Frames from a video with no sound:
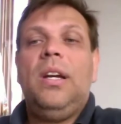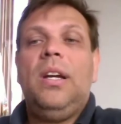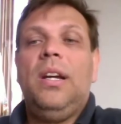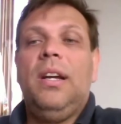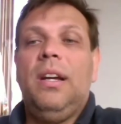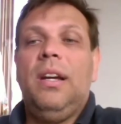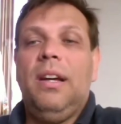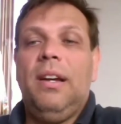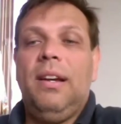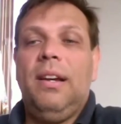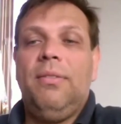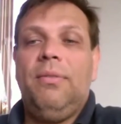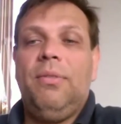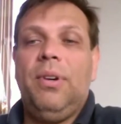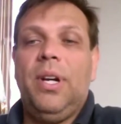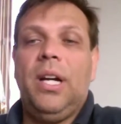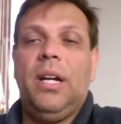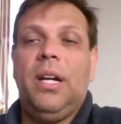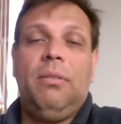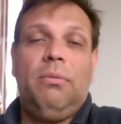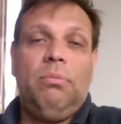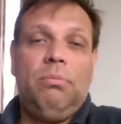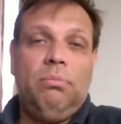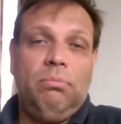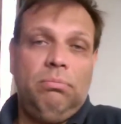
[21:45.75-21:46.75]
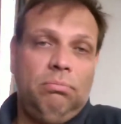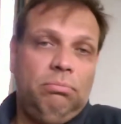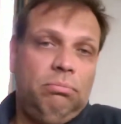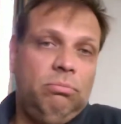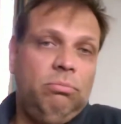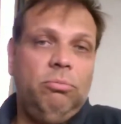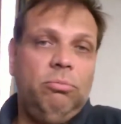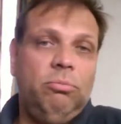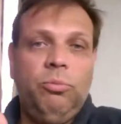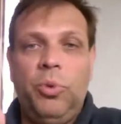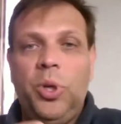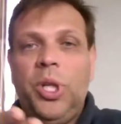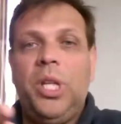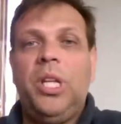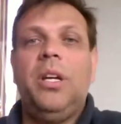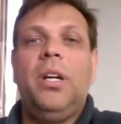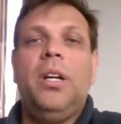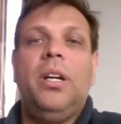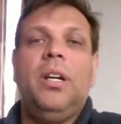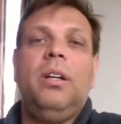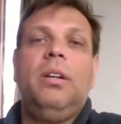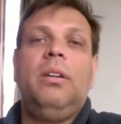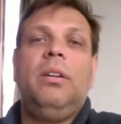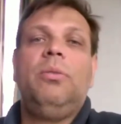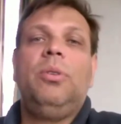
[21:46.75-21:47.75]
where with
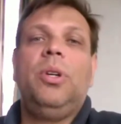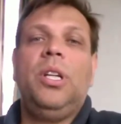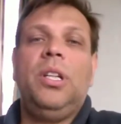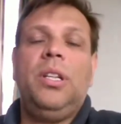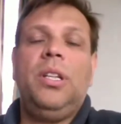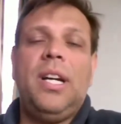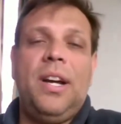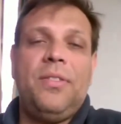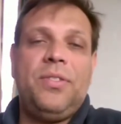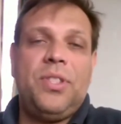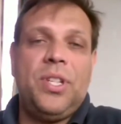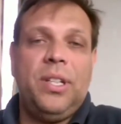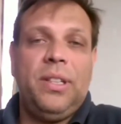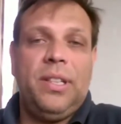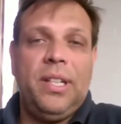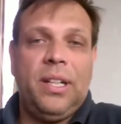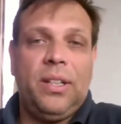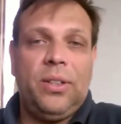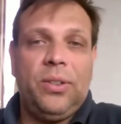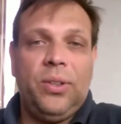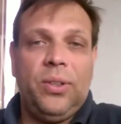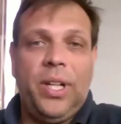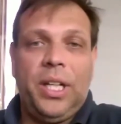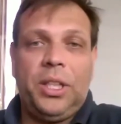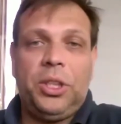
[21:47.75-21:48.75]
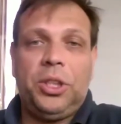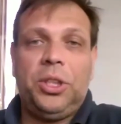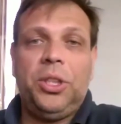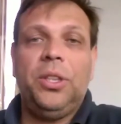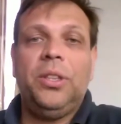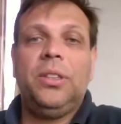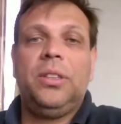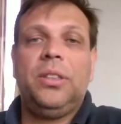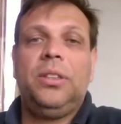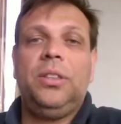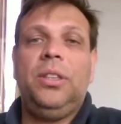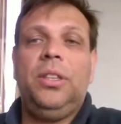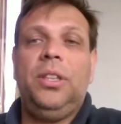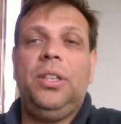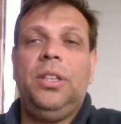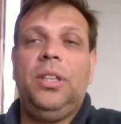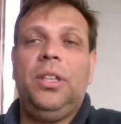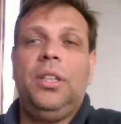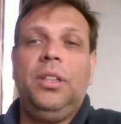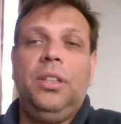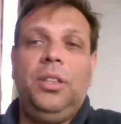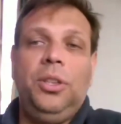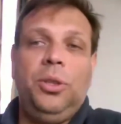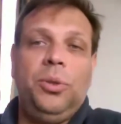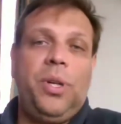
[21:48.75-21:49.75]
the dive center connections,
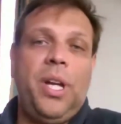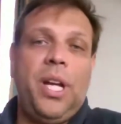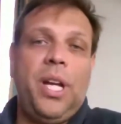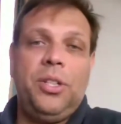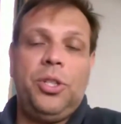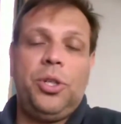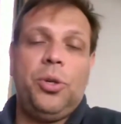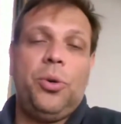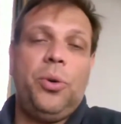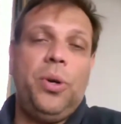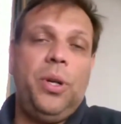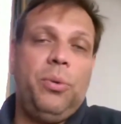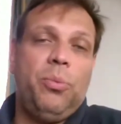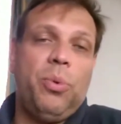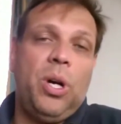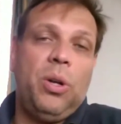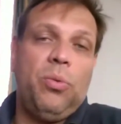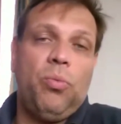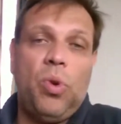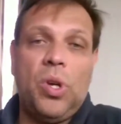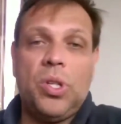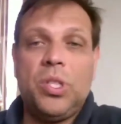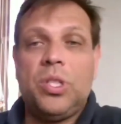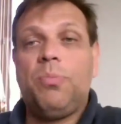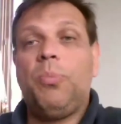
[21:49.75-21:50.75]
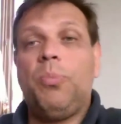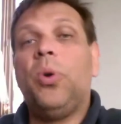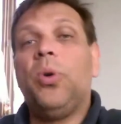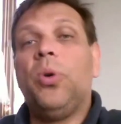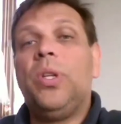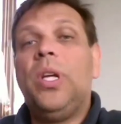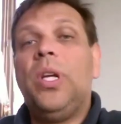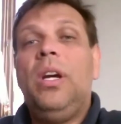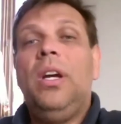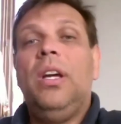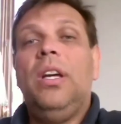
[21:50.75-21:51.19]
you can join one spot.